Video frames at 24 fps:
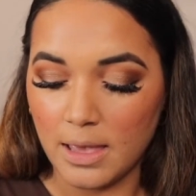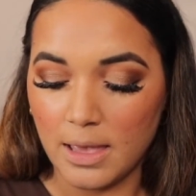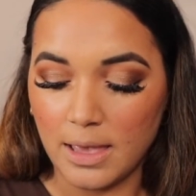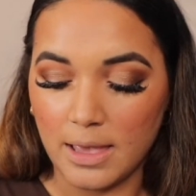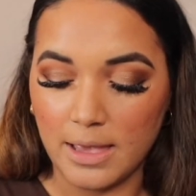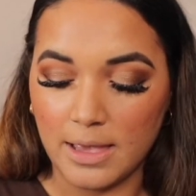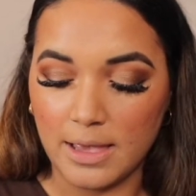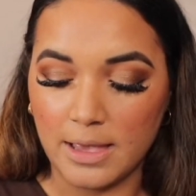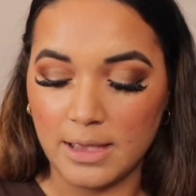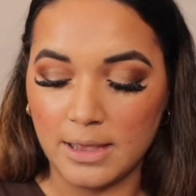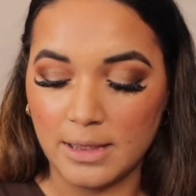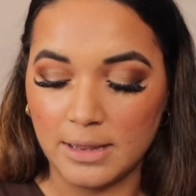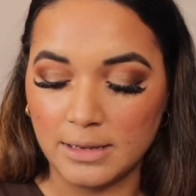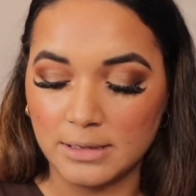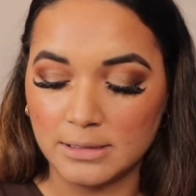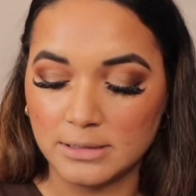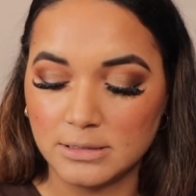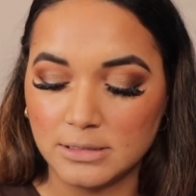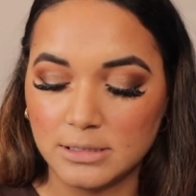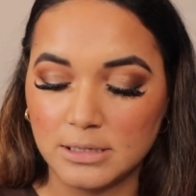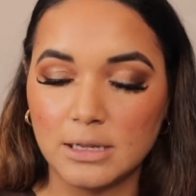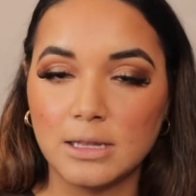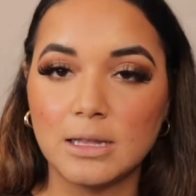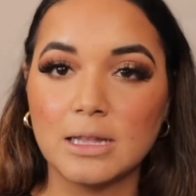And
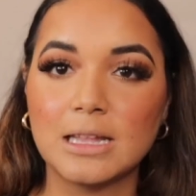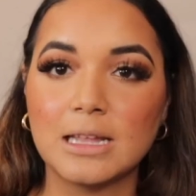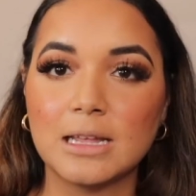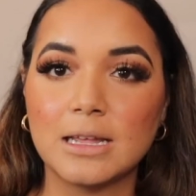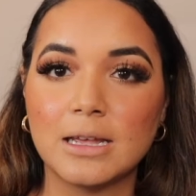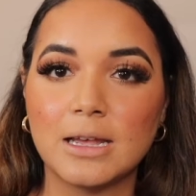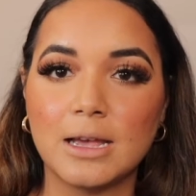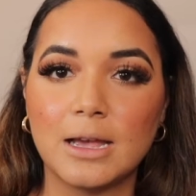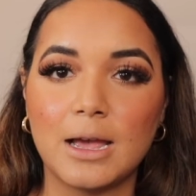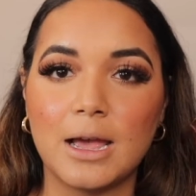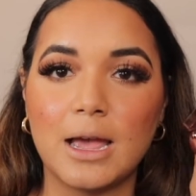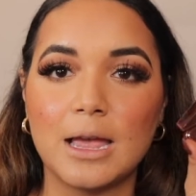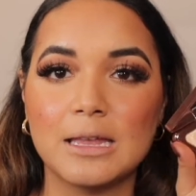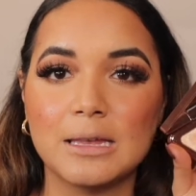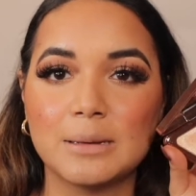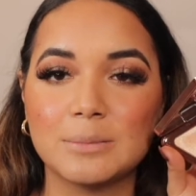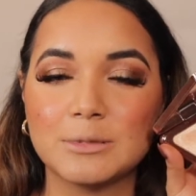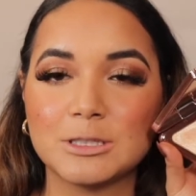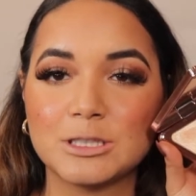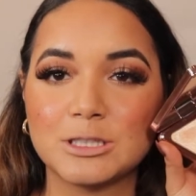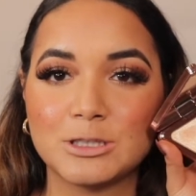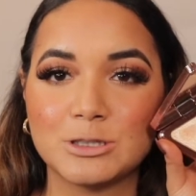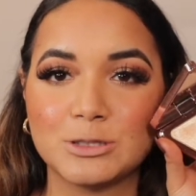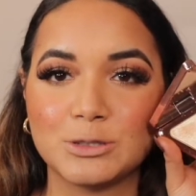I am
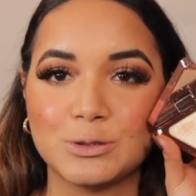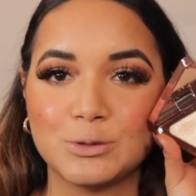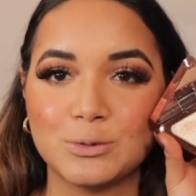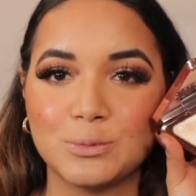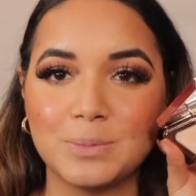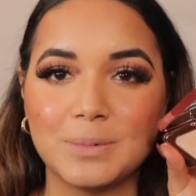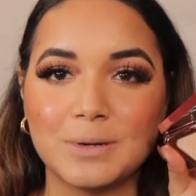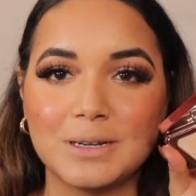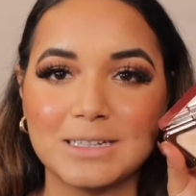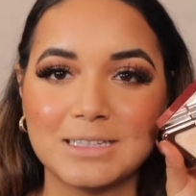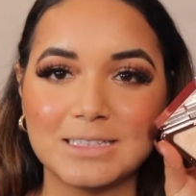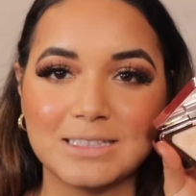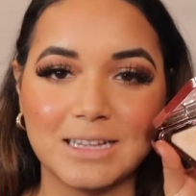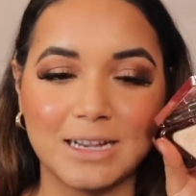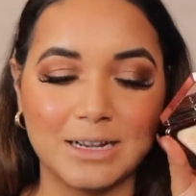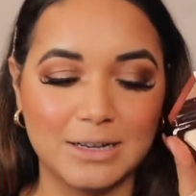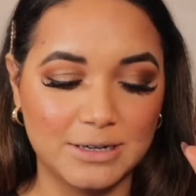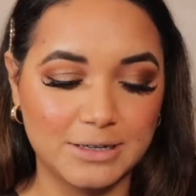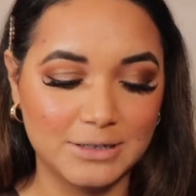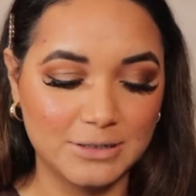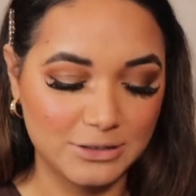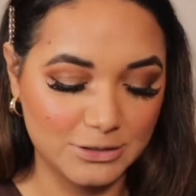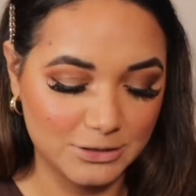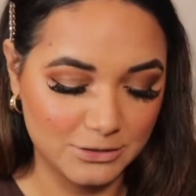super
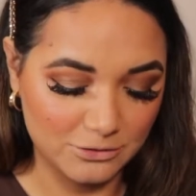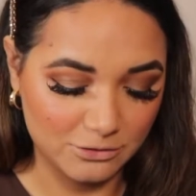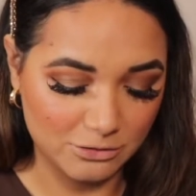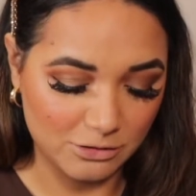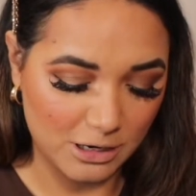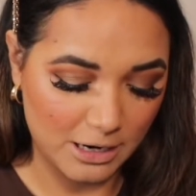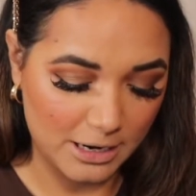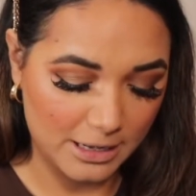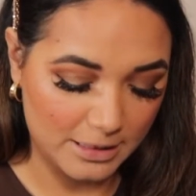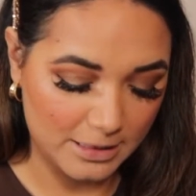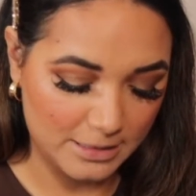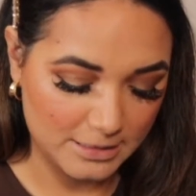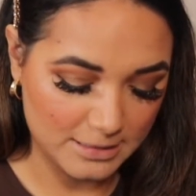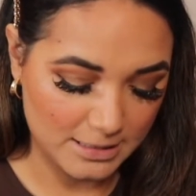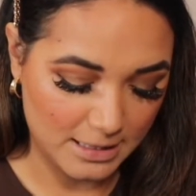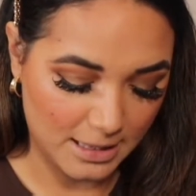excited to try this